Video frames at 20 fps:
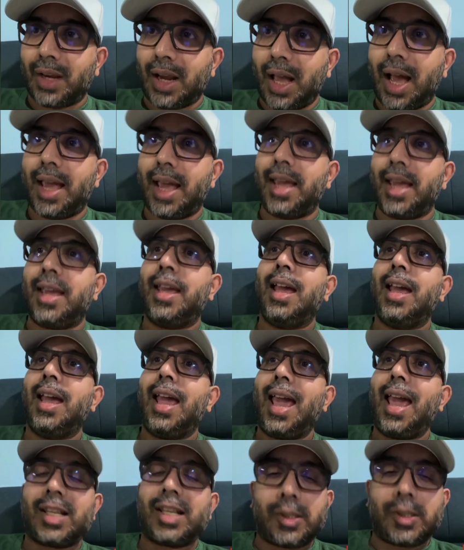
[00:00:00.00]
I
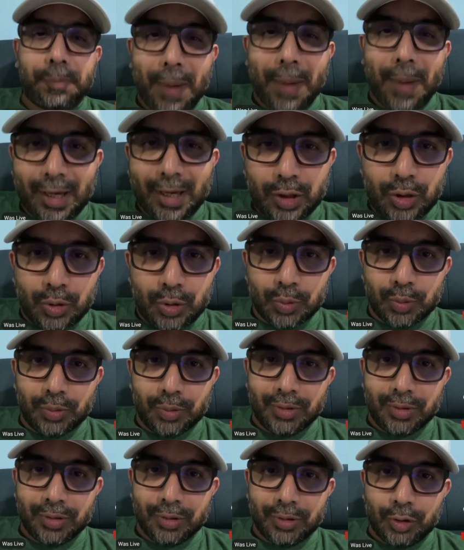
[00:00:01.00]
expect you
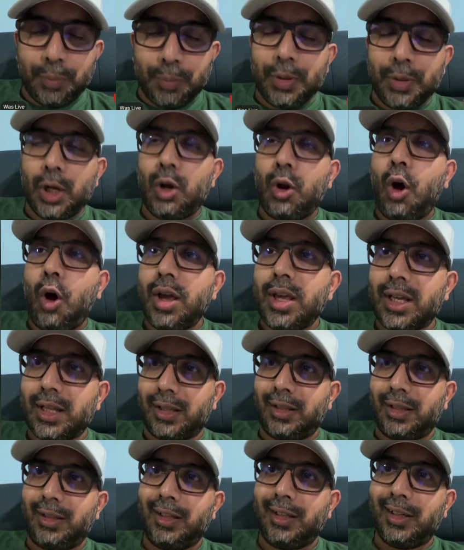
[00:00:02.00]
to be
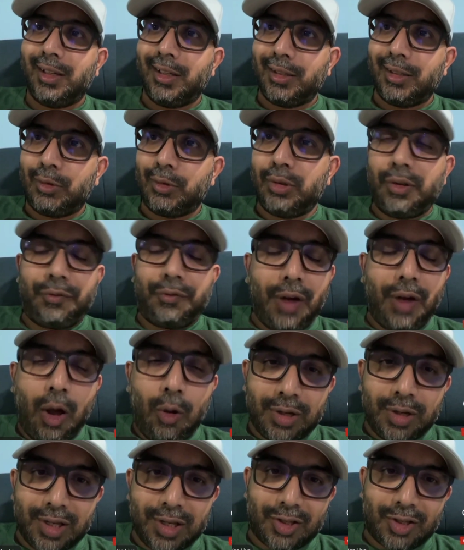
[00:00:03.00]
loyal to the
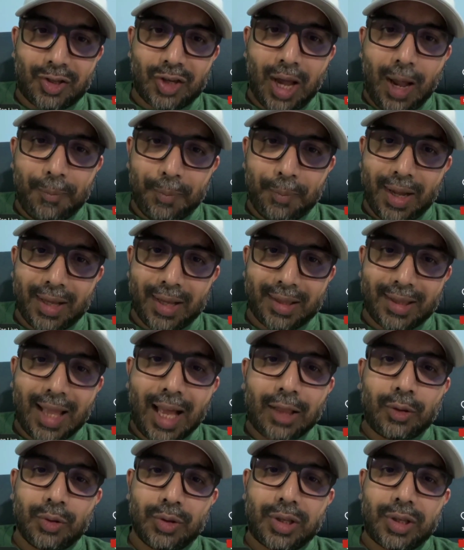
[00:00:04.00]
founders, Japa and
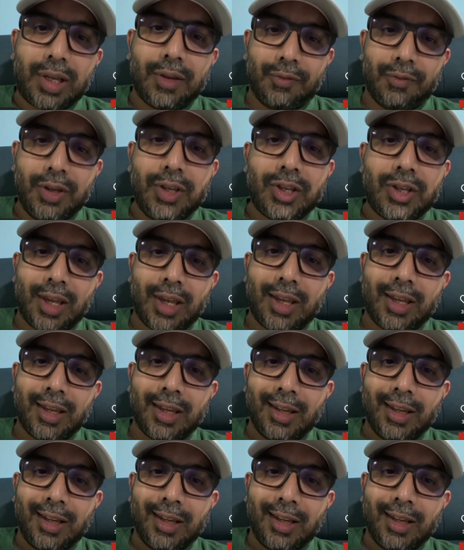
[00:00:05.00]
Dato Sri Vijay.